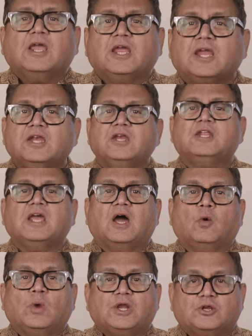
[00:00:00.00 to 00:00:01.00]
India
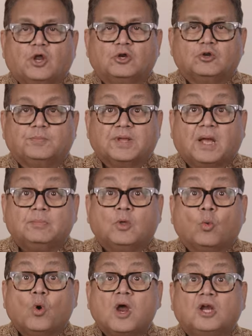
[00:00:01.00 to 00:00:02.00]
went on to become the
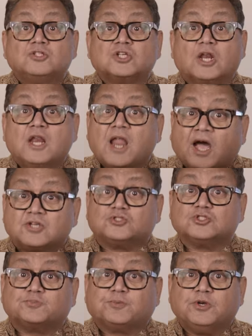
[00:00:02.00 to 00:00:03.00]
world's
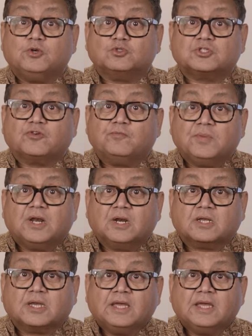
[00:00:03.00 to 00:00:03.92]
largest producer of milk